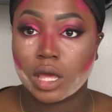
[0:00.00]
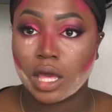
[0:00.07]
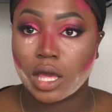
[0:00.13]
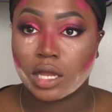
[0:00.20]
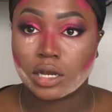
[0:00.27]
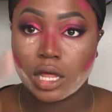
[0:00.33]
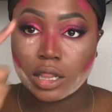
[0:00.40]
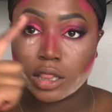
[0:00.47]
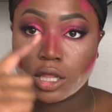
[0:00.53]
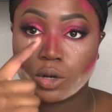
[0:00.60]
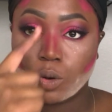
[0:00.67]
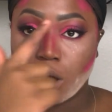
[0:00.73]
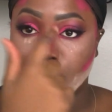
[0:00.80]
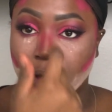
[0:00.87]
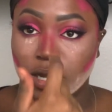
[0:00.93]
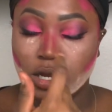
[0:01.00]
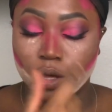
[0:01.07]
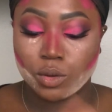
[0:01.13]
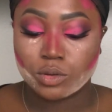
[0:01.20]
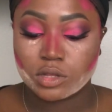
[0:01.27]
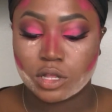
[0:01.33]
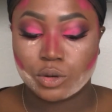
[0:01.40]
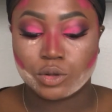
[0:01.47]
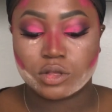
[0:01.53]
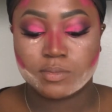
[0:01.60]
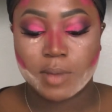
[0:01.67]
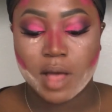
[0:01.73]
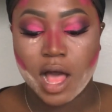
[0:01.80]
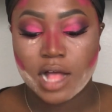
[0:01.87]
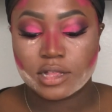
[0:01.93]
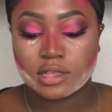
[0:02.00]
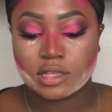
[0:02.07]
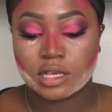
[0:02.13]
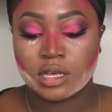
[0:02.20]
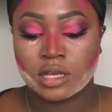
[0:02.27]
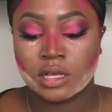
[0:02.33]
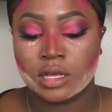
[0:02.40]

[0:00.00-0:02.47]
and a little on my nose, little spots.